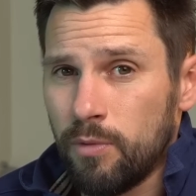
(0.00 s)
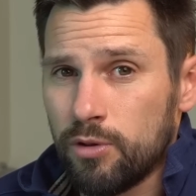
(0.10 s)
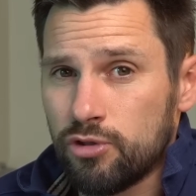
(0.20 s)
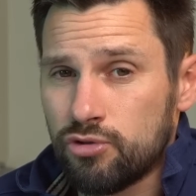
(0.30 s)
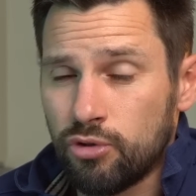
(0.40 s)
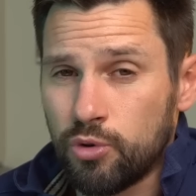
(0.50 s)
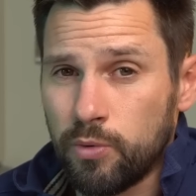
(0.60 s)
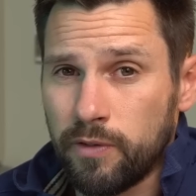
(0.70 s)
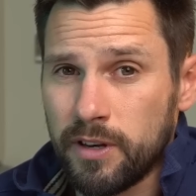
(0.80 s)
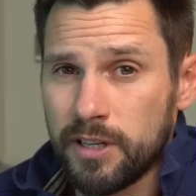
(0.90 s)
Struggled
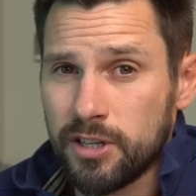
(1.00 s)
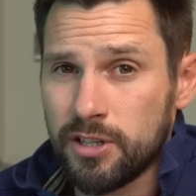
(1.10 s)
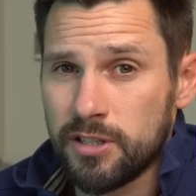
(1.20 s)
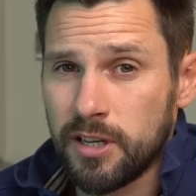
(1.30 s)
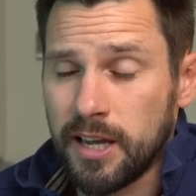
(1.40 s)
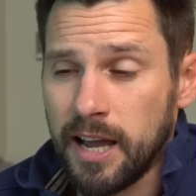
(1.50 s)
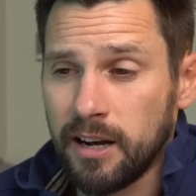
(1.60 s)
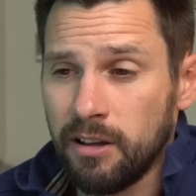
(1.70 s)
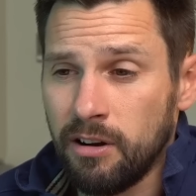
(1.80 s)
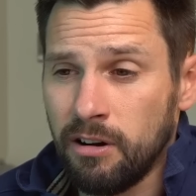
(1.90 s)
with conditions in
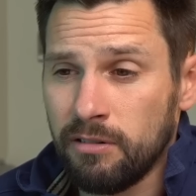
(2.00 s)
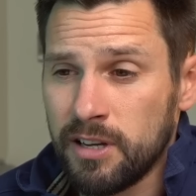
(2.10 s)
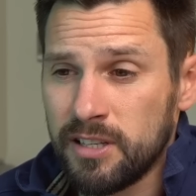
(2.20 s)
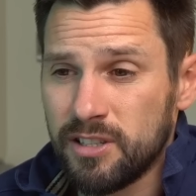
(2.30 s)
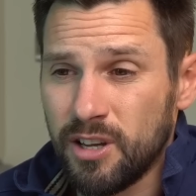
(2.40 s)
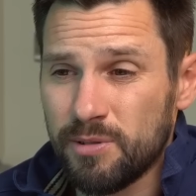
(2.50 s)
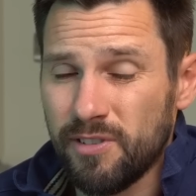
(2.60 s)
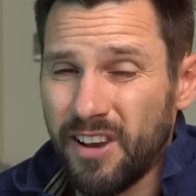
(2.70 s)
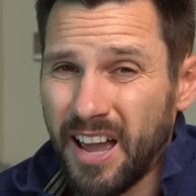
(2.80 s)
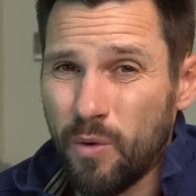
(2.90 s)
Cagliari in terms of
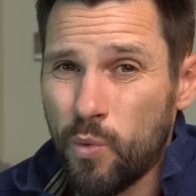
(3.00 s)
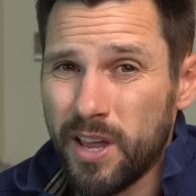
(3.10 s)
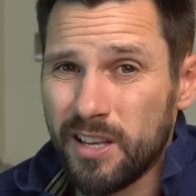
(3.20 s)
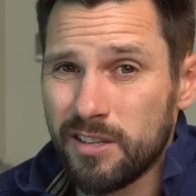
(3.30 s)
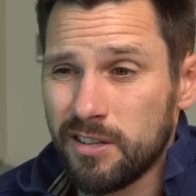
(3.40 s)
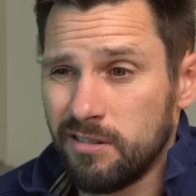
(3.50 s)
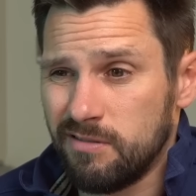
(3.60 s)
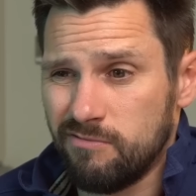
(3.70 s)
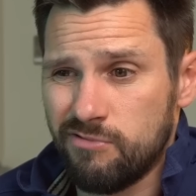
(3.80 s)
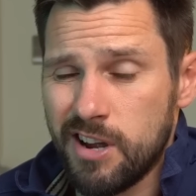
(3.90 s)
light winds and
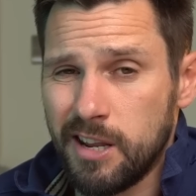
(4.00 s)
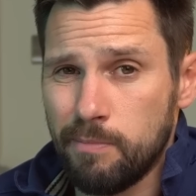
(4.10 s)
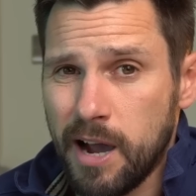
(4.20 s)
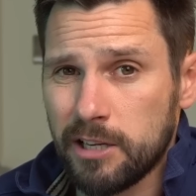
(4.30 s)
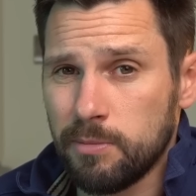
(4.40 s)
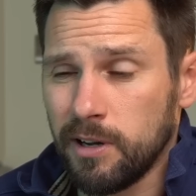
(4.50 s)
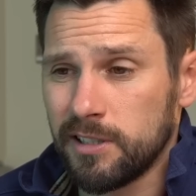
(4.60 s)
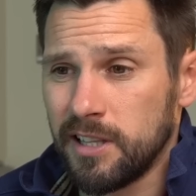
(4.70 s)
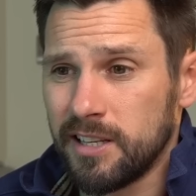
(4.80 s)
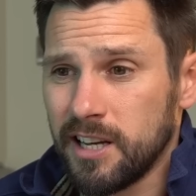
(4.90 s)
really maximising
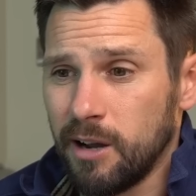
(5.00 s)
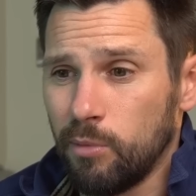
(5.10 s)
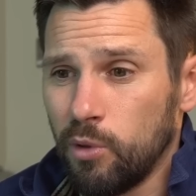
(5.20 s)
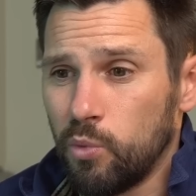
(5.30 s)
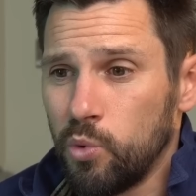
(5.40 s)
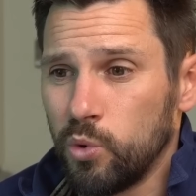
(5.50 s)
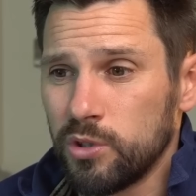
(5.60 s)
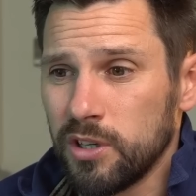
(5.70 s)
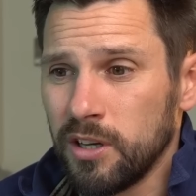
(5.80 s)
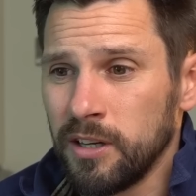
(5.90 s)
their time on the
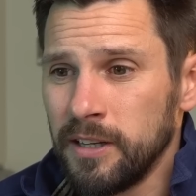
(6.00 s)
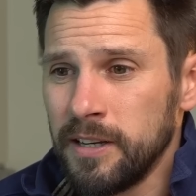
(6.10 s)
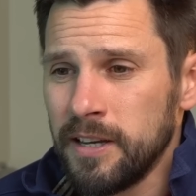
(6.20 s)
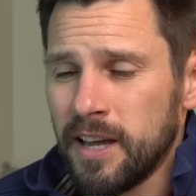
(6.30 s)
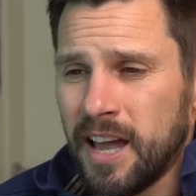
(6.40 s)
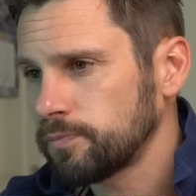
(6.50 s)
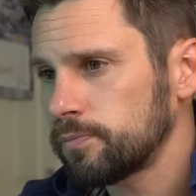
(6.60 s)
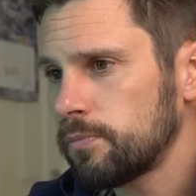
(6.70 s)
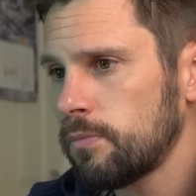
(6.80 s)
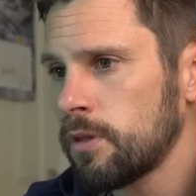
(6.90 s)
water.
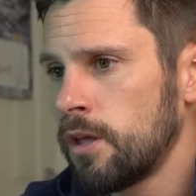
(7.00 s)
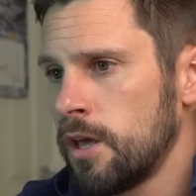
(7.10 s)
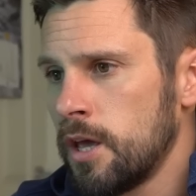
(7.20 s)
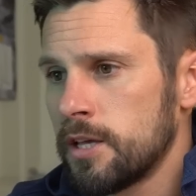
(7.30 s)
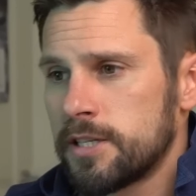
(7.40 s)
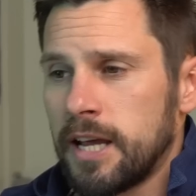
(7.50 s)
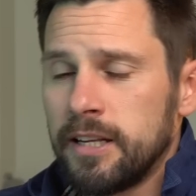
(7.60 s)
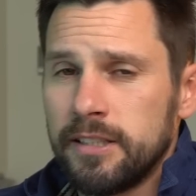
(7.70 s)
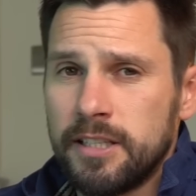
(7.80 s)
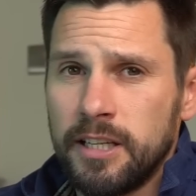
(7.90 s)

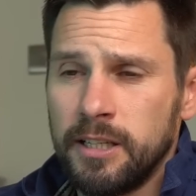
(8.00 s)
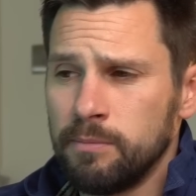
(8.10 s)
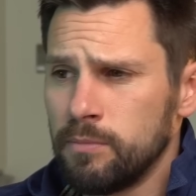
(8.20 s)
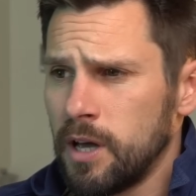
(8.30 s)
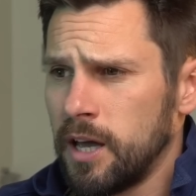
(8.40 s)
Sailing team,